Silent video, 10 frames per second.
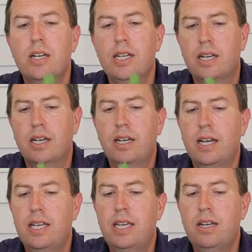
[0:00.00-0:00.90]
Take a
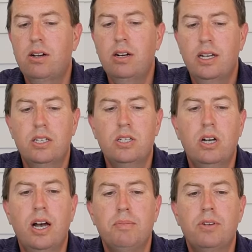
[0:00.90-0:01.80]
cut here at the
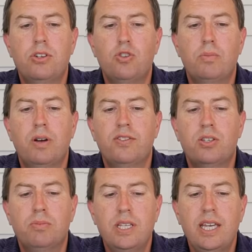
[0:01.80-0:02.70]
top, trim off
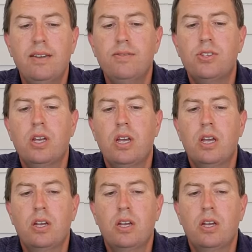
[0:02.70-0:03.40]
some leaves,